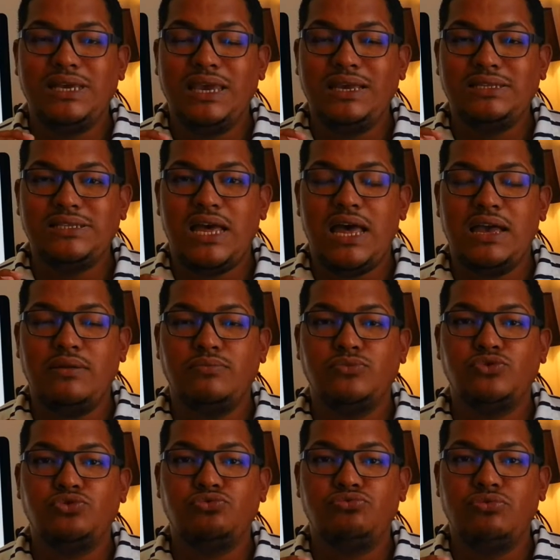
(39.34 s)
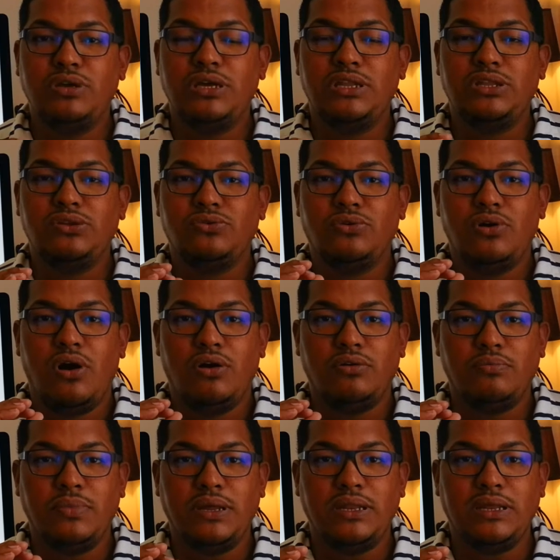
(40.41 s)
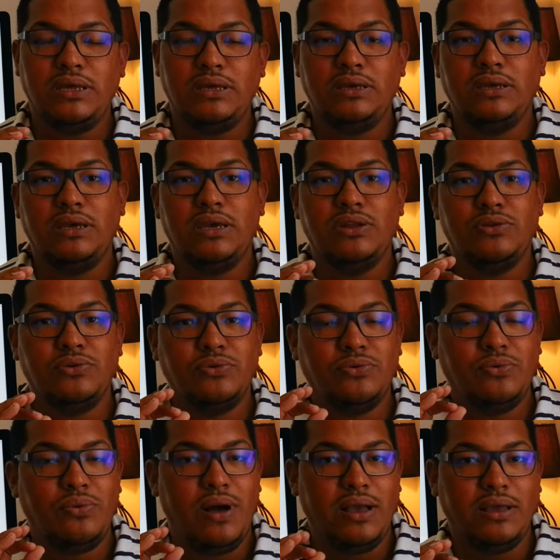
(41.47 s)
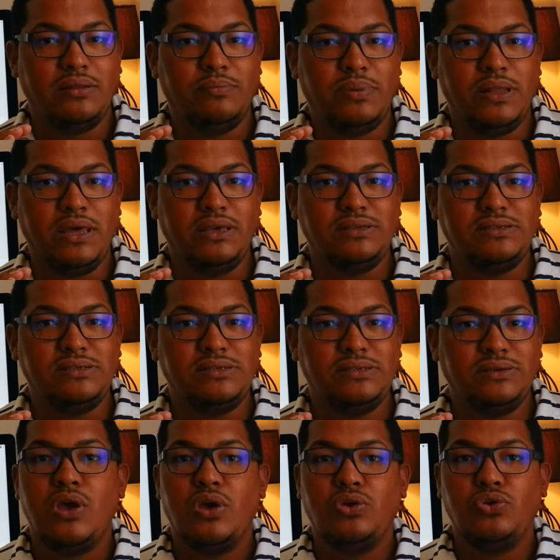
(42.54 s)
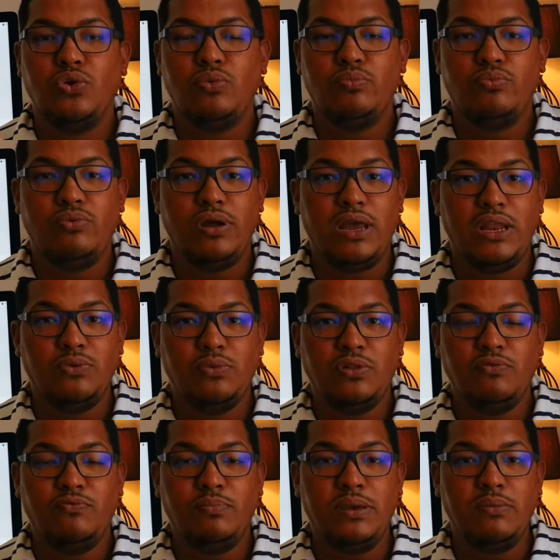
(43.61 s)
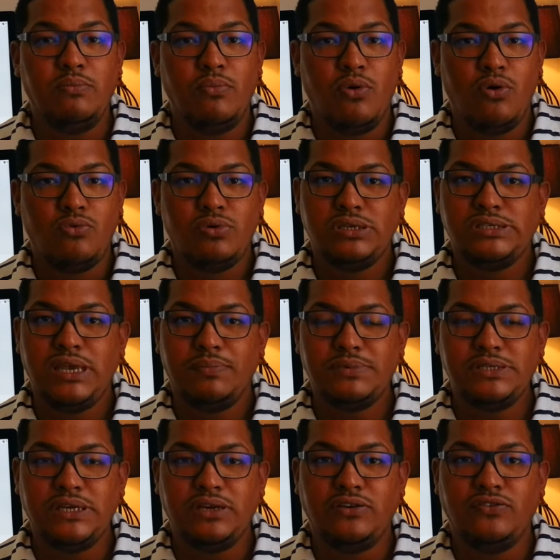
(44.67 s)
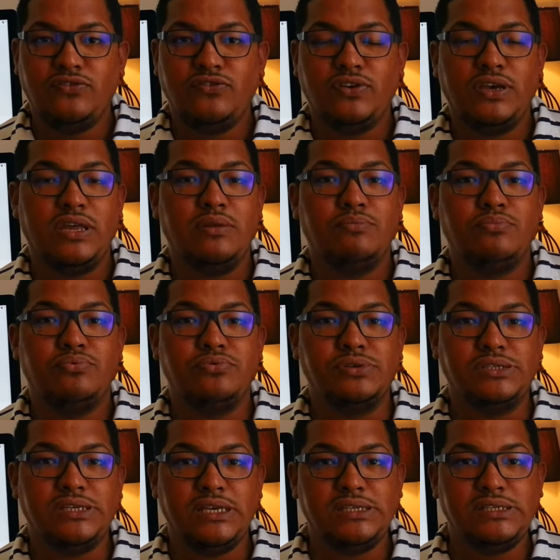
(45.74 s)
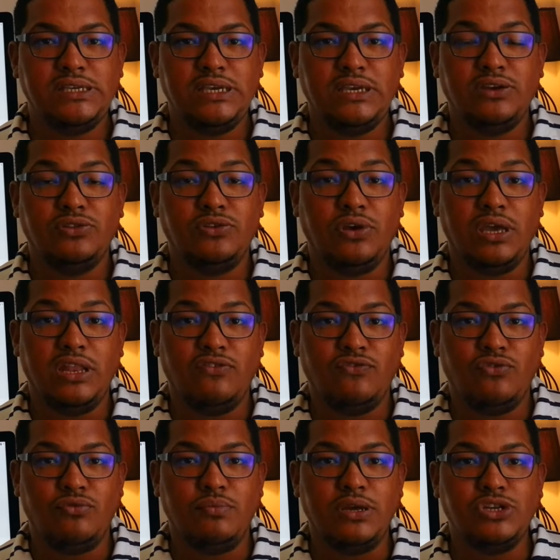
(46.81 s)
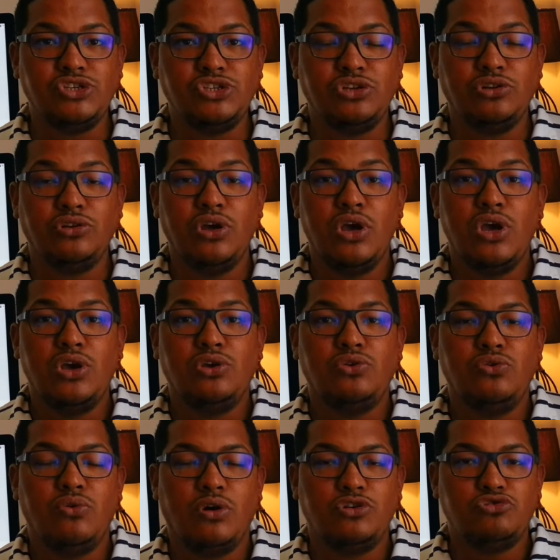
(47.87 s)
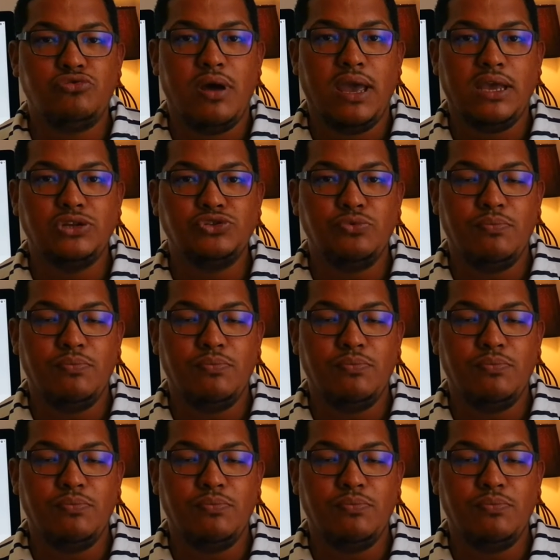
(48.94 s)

Take time to read your card meaning in a quiet place. Your brain will be more receptive in processing the information you are trying to